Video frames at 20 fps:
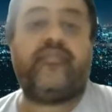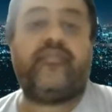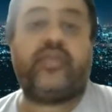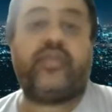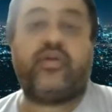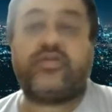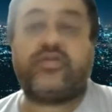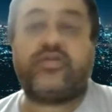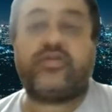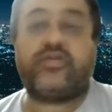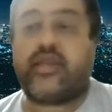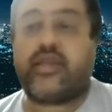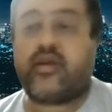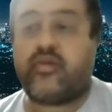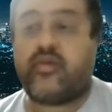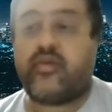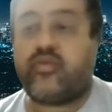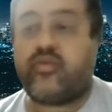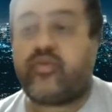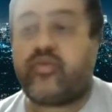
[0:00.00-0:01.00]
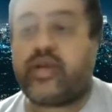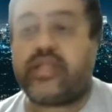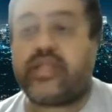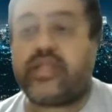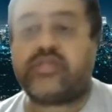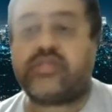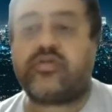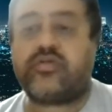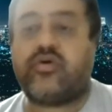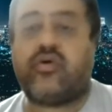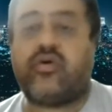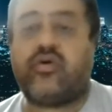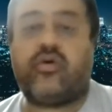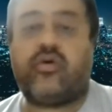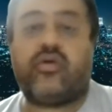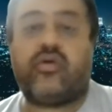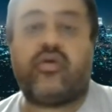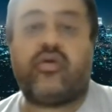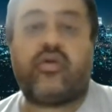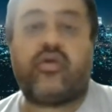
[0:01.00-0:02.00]
you're selling mobiles
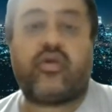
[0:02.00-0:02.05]
or